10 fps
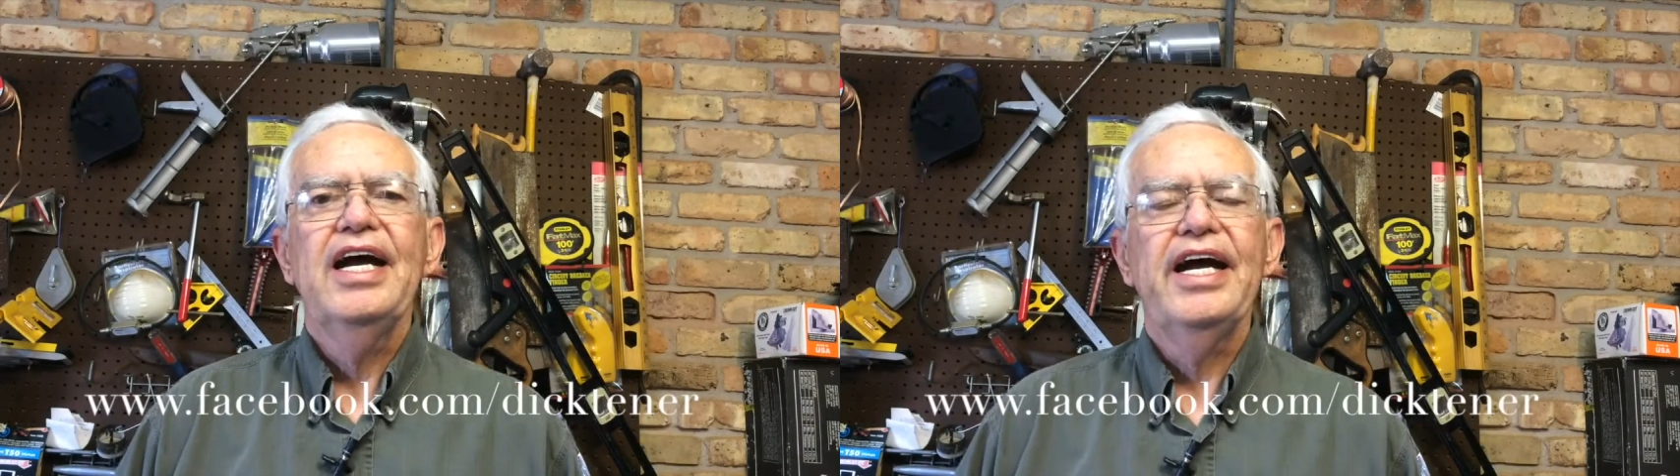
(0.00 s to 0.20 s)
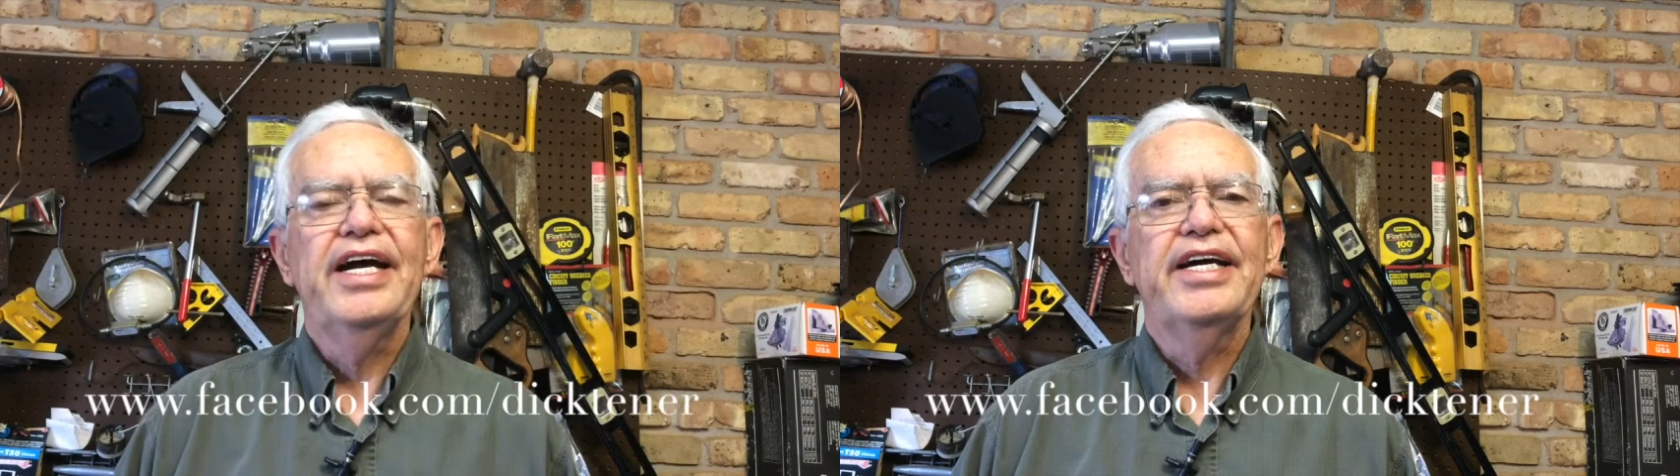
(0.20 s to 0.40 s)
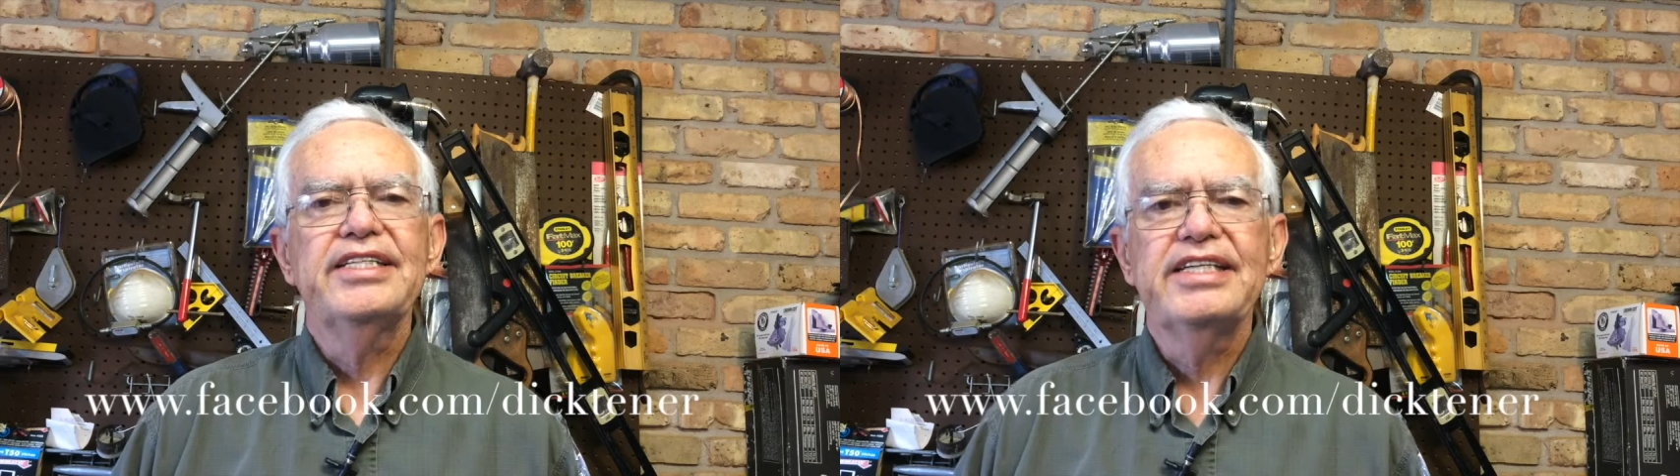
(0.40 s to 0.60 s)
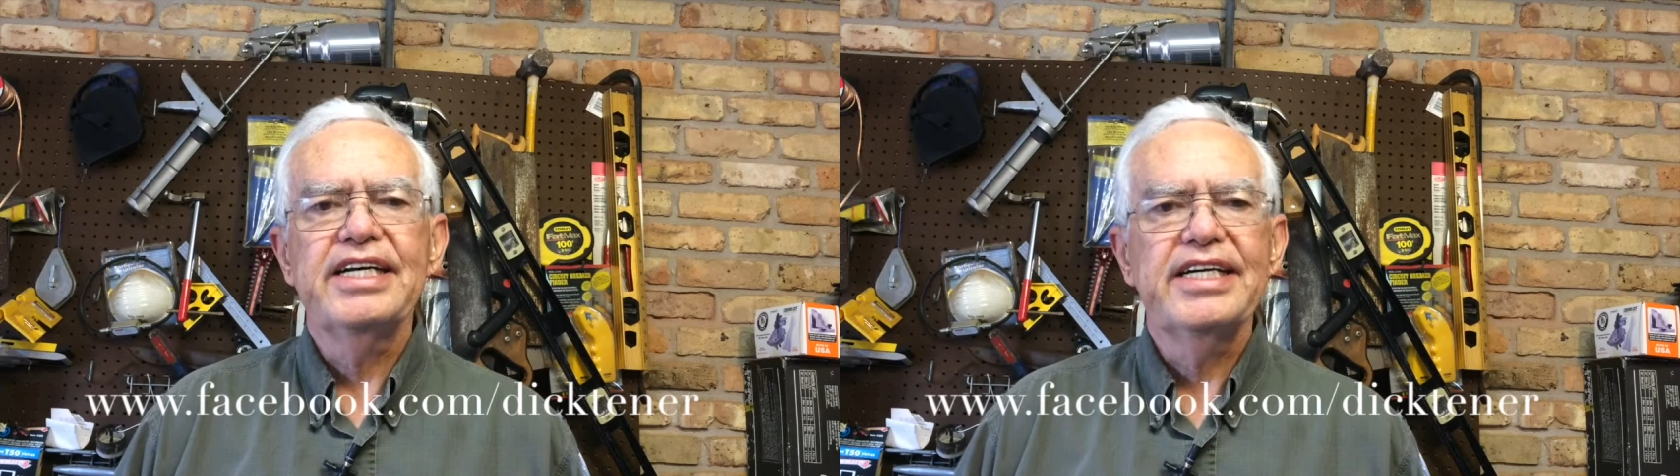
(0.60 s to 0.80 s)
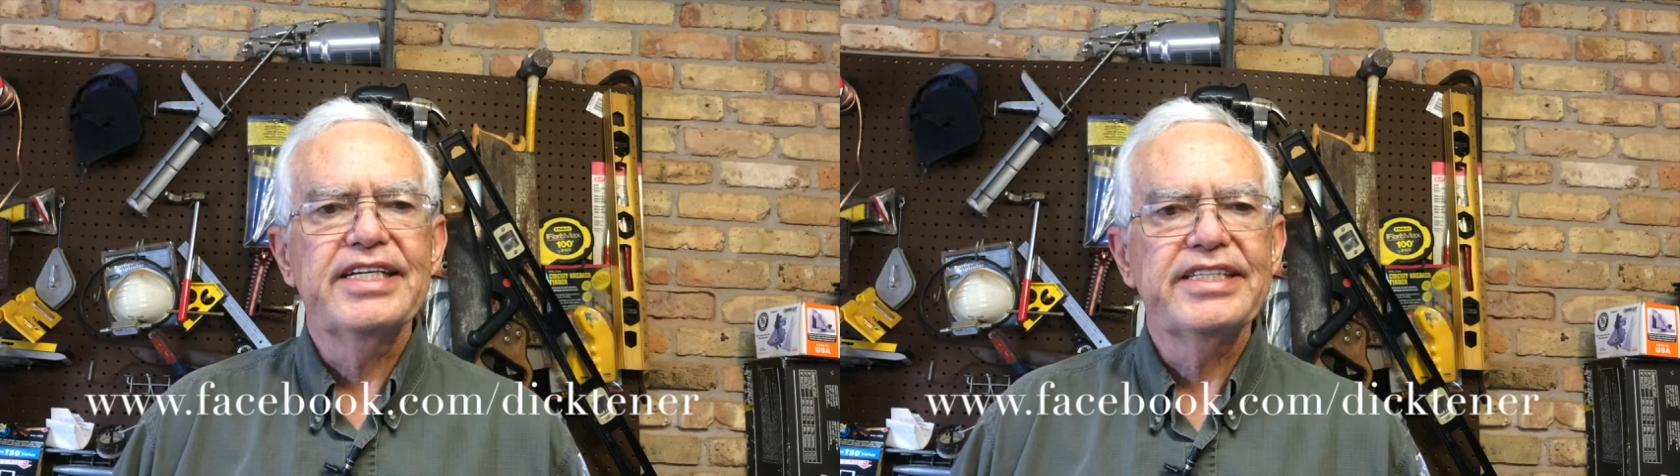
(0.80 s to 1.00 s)
and
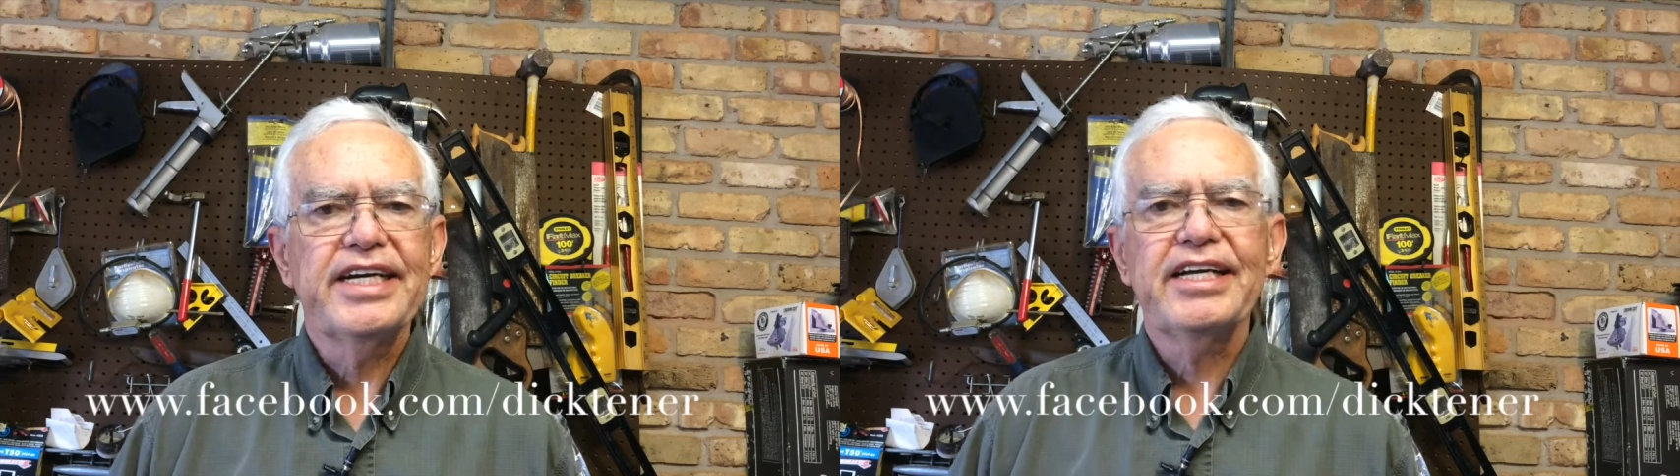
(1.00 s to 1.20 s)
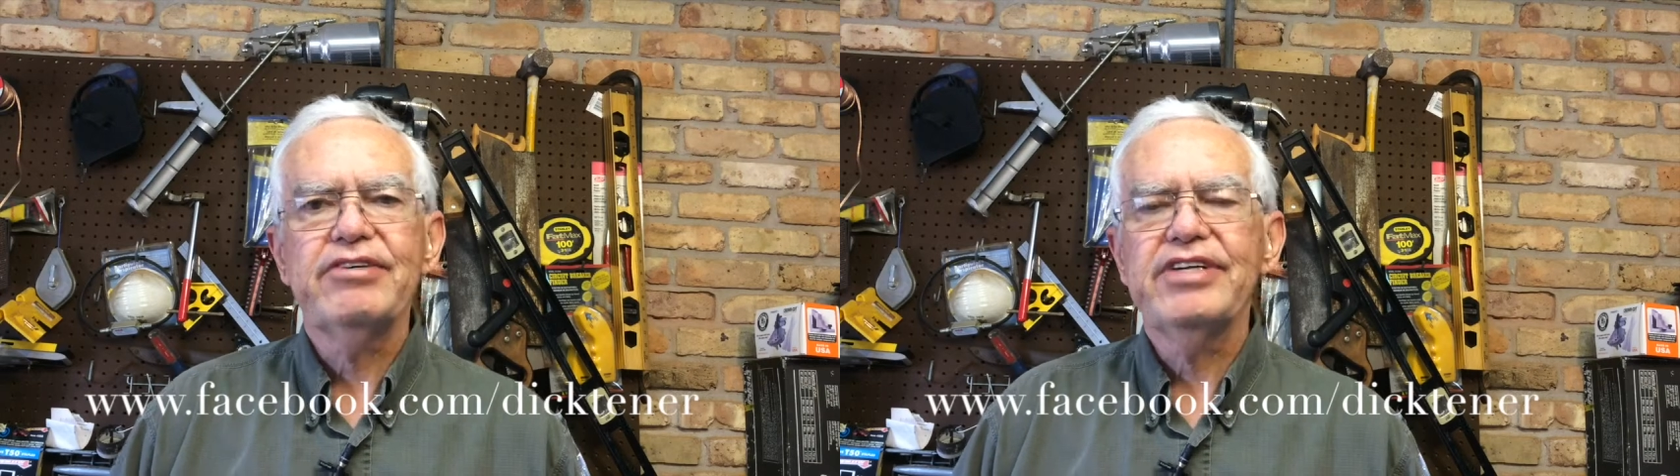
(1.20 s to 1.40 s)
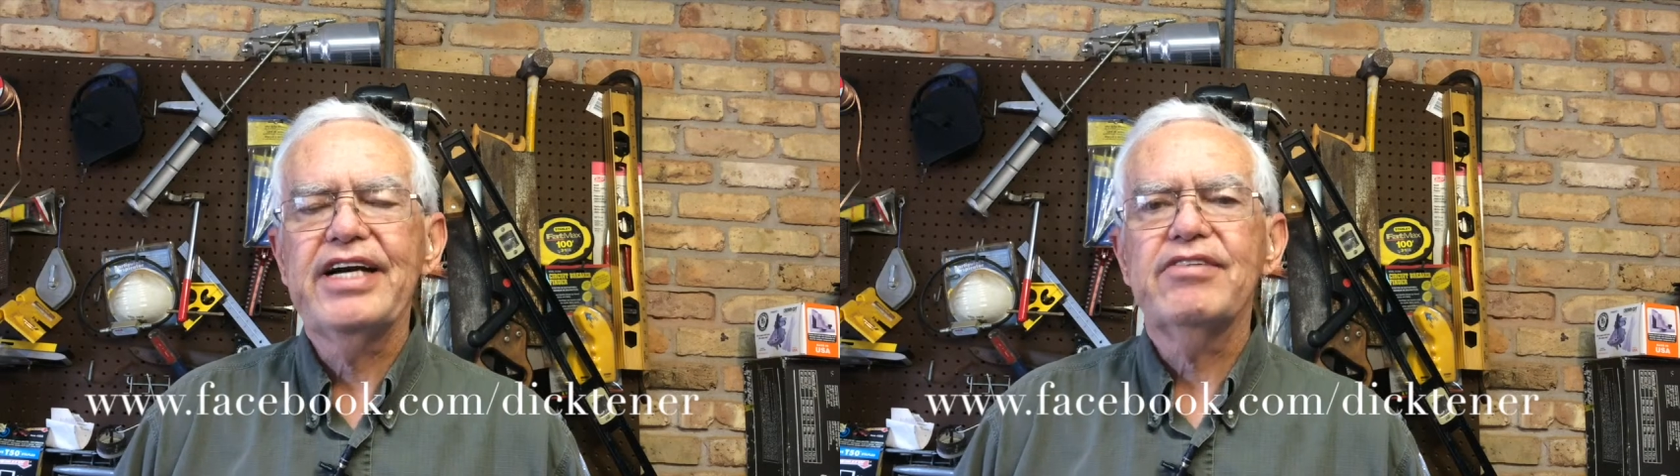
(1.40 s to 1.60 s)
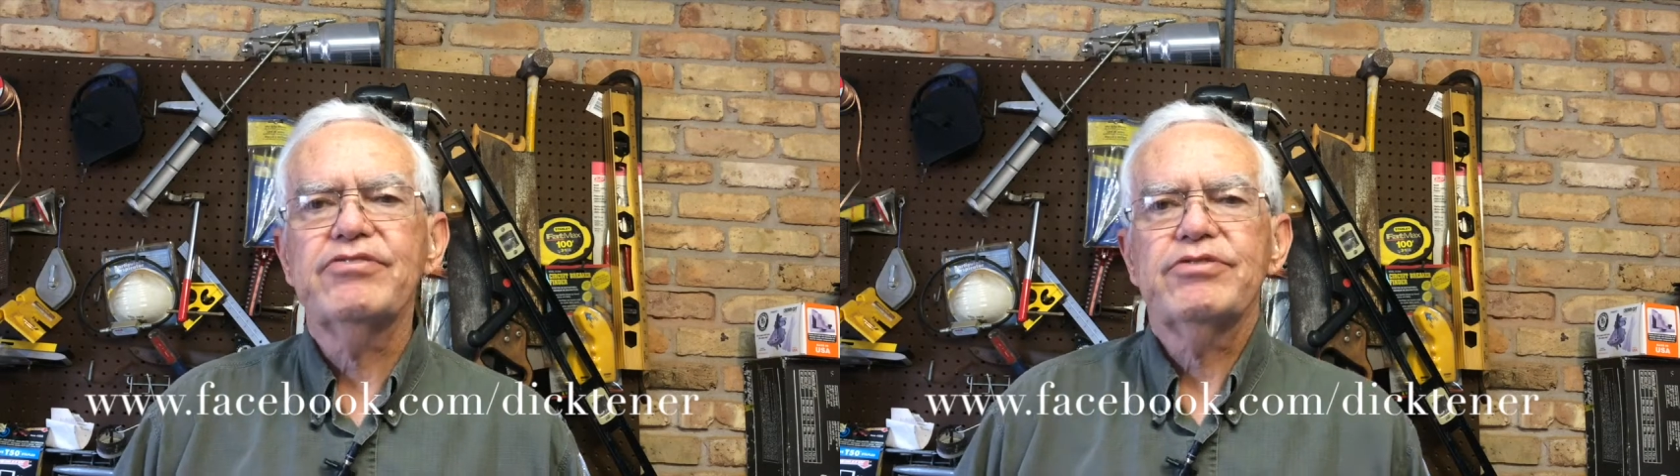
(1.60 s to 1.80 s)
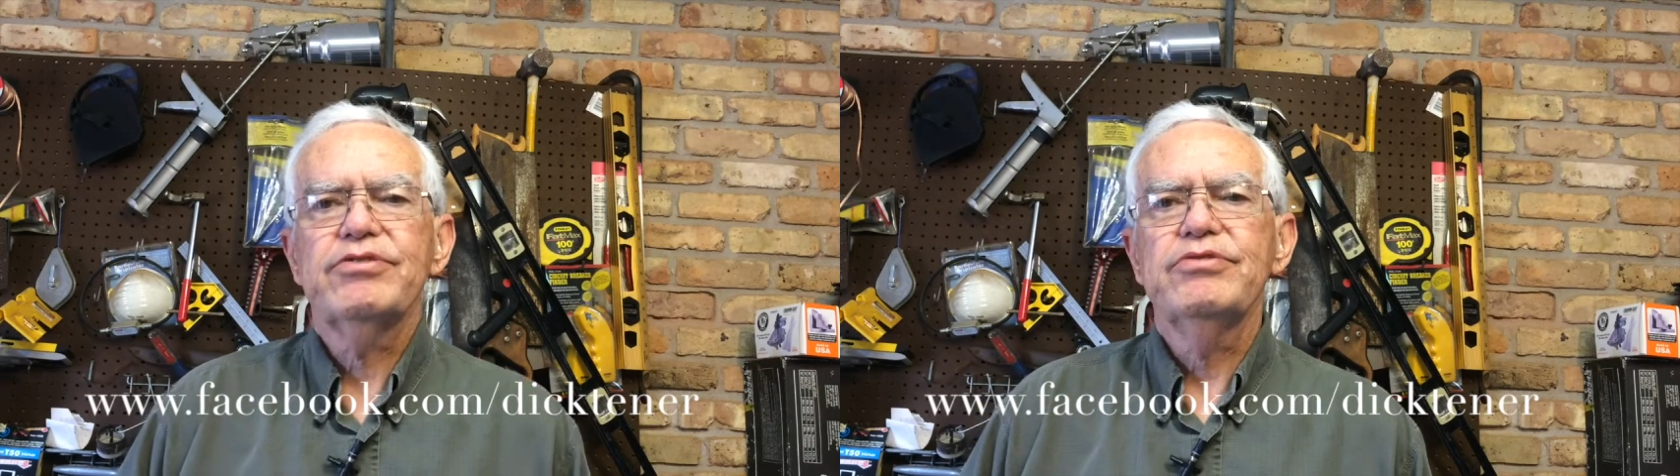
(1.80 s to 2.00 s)
kind of go down
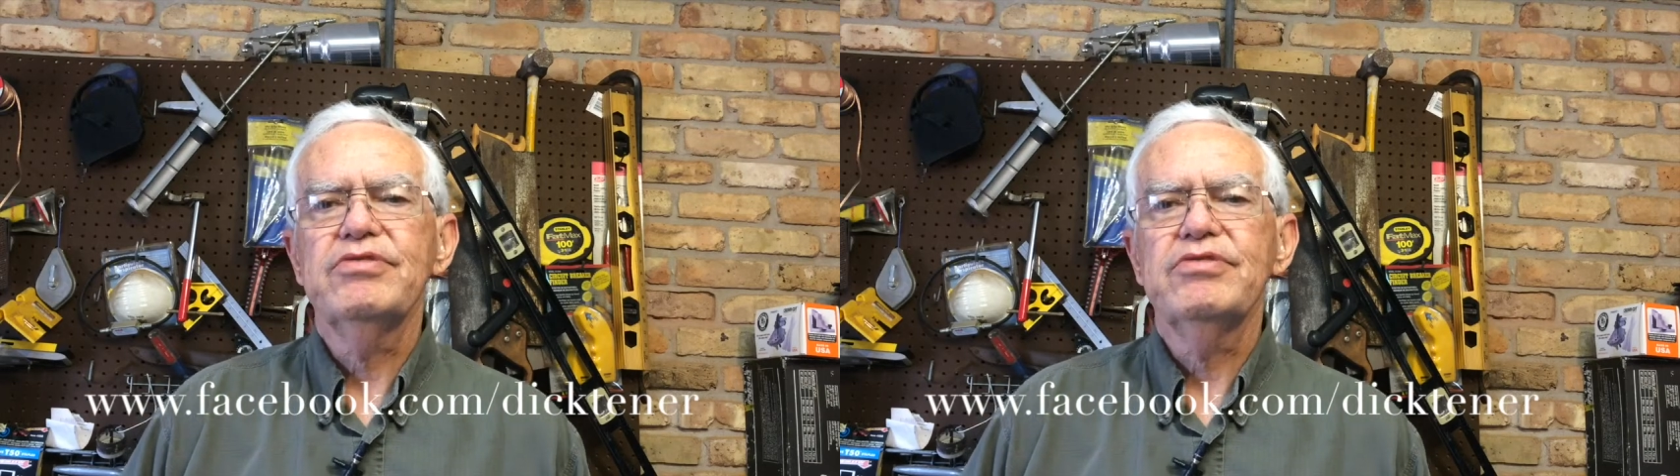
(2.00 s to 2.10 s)
through